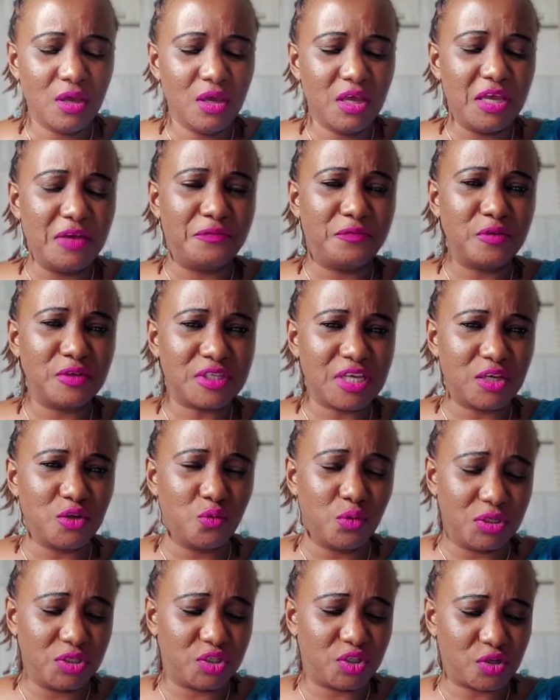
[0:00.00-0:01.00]
If you say you
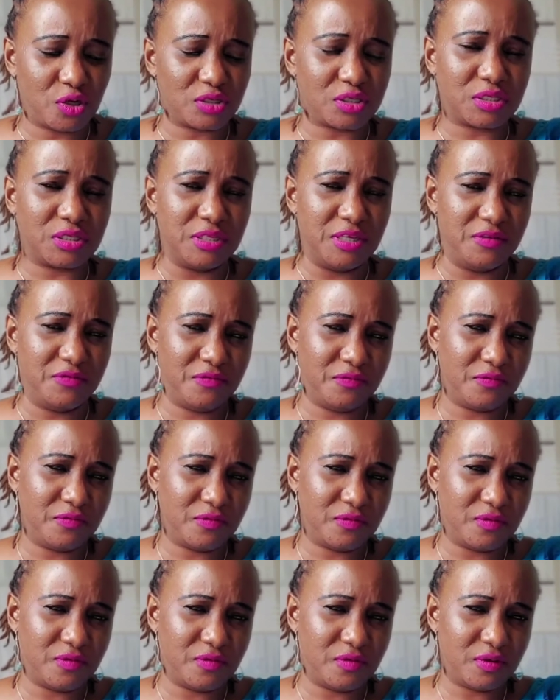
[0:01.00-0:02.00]
want short sleeve,
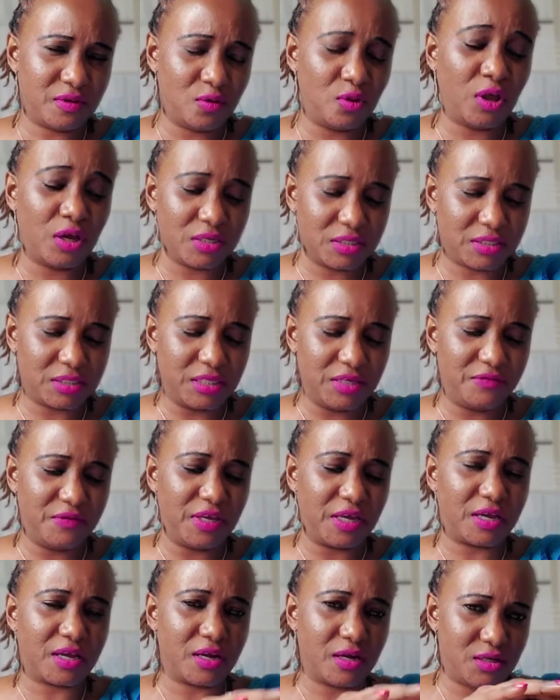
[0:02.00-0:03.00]
long sleeve,
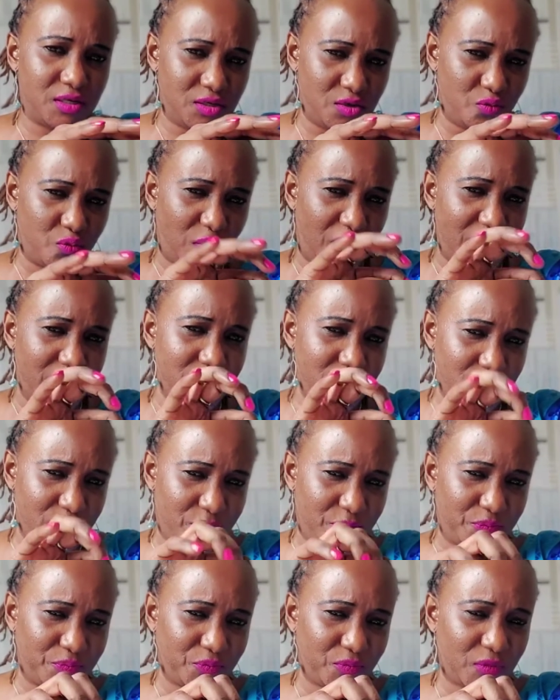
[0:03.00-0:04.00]
they cut you right here.
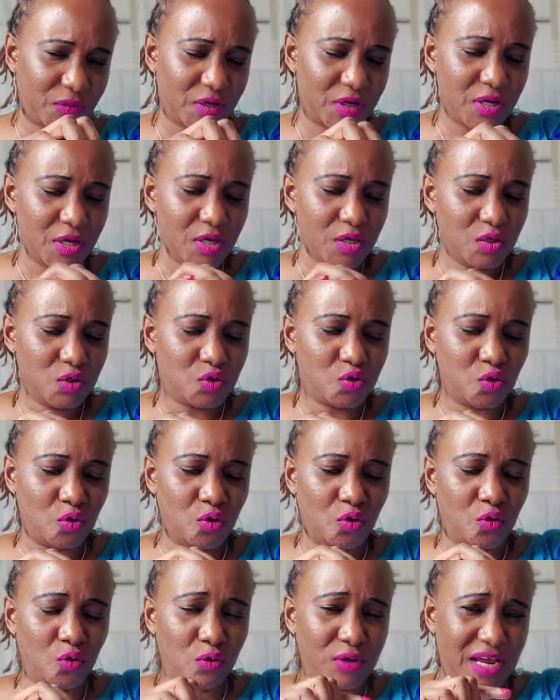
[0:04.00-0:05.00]

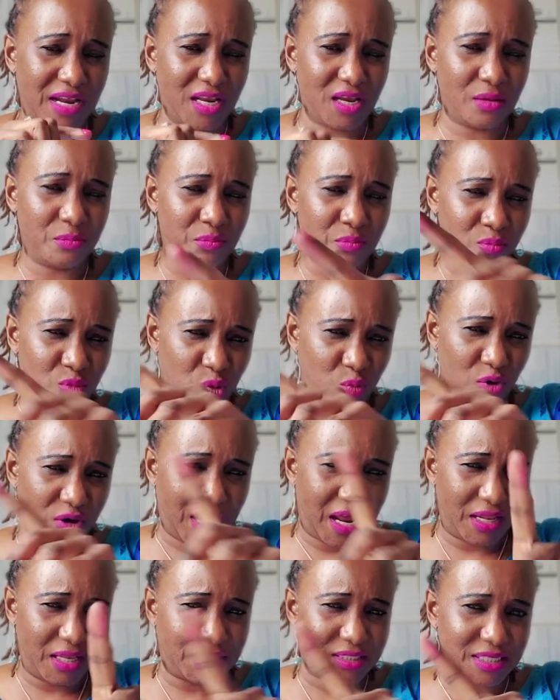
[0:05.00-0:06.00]
So, una them, bobo
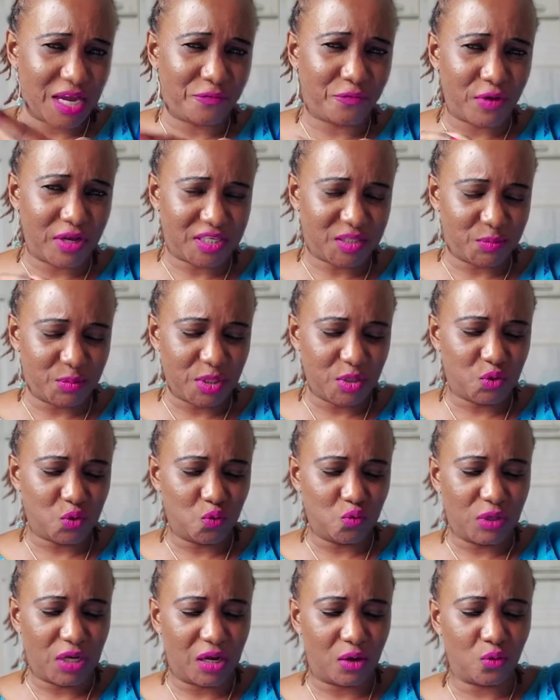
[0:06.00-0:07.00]
that they try to explain to
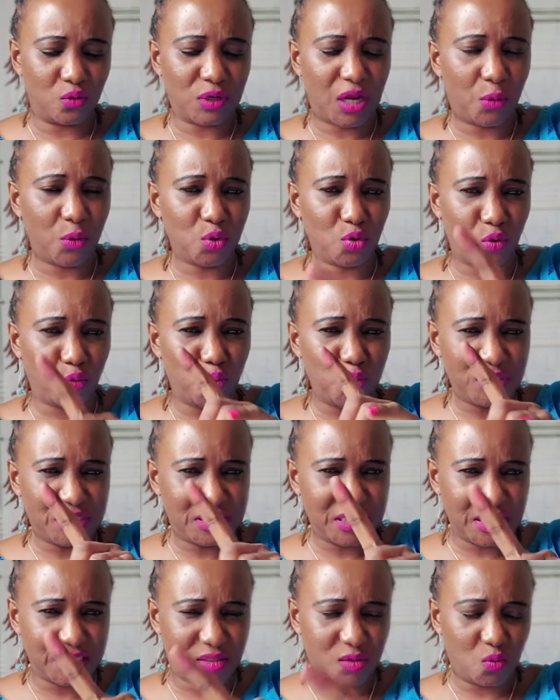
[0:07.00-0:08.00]
una. Una will not
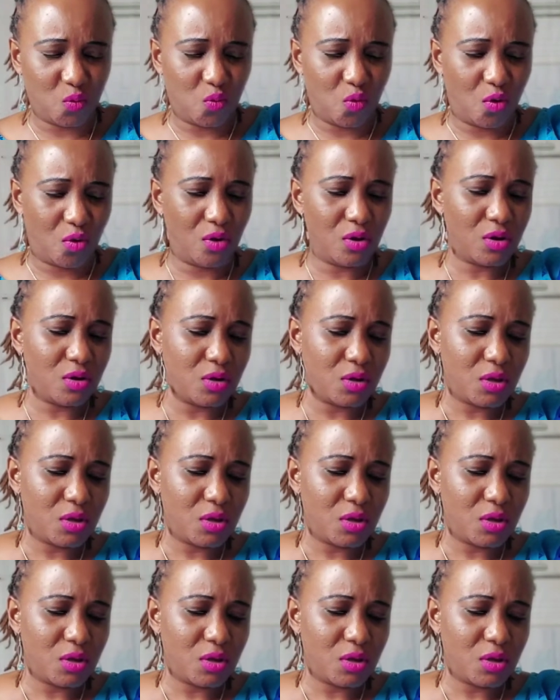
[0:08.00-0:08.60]
witness the war.